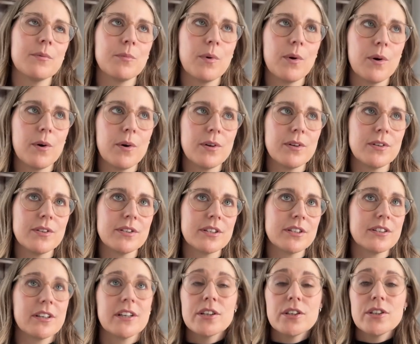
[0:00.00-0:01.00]
was,
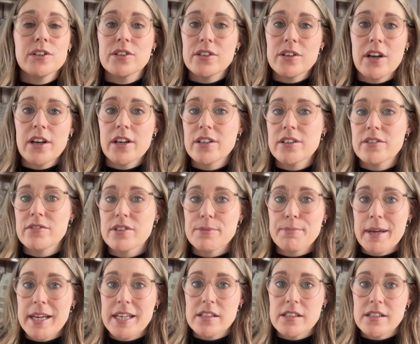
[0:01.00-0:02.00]
because I could have just
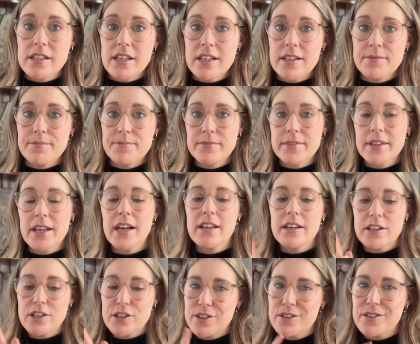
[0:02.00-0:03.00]
painted it, and
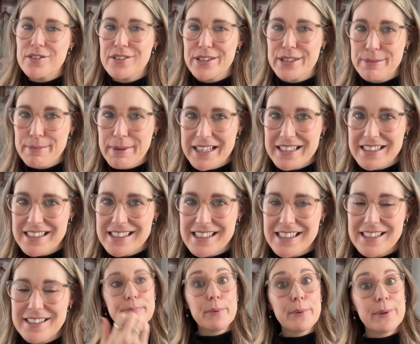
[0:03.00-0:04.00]
I should have just painted
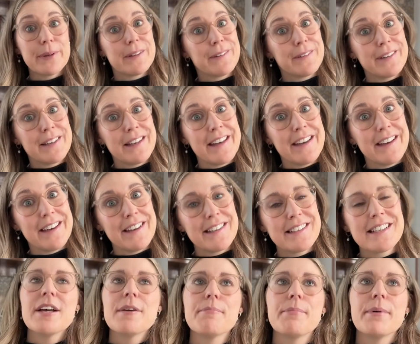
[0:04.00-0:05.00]
it, spoiler
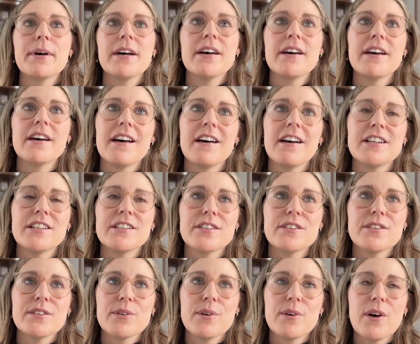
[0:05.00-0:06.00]
alert, but I
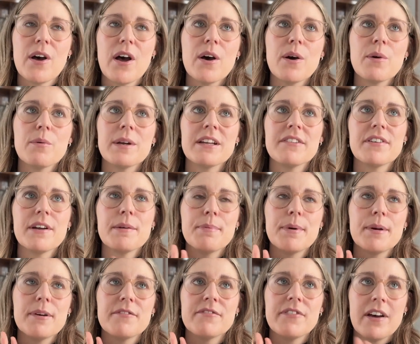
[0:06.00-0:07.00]
just thought, oh well, if I
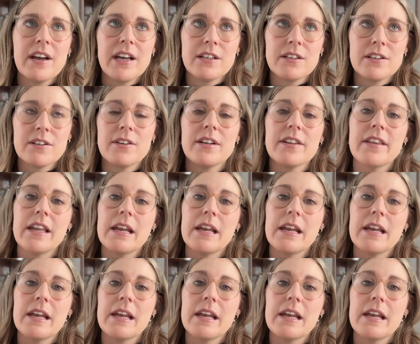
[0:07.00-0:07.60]
put vinyl on and then